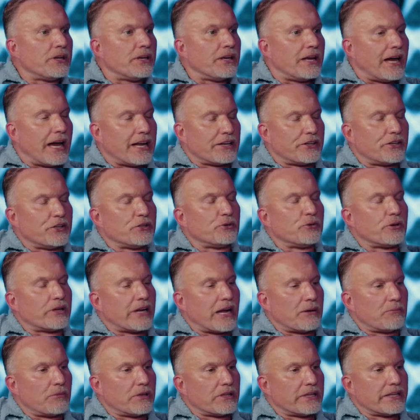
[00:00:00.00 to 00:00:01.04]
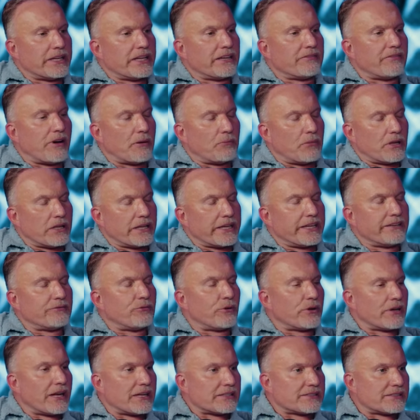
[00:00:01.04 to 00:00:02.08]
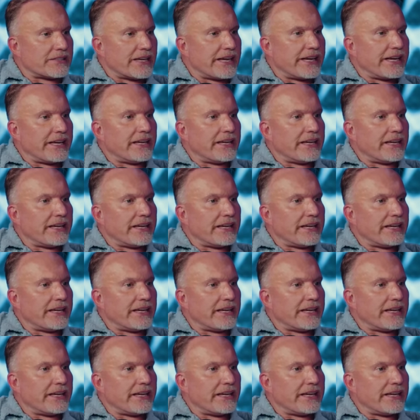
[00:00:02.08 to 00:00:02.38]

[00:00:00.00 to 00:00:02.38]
I do what I believe, I believe what I mm-hmm.